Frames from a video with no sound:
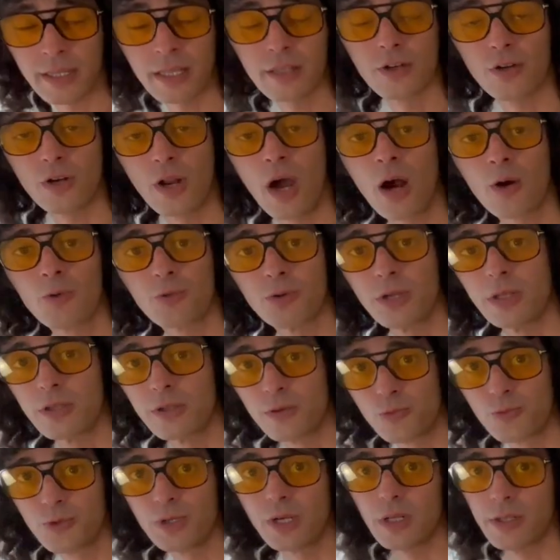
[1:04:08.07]
that they're not real,
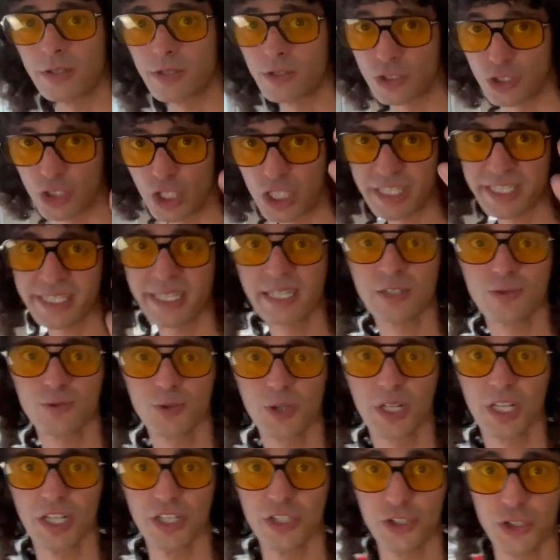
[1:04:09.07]
they're real. They're just as
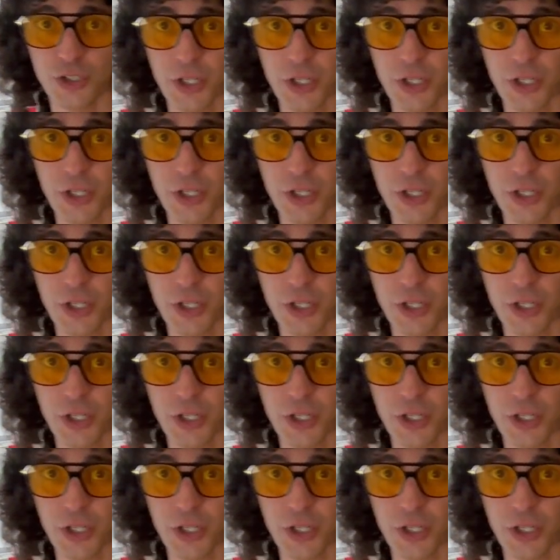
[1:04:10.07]
real and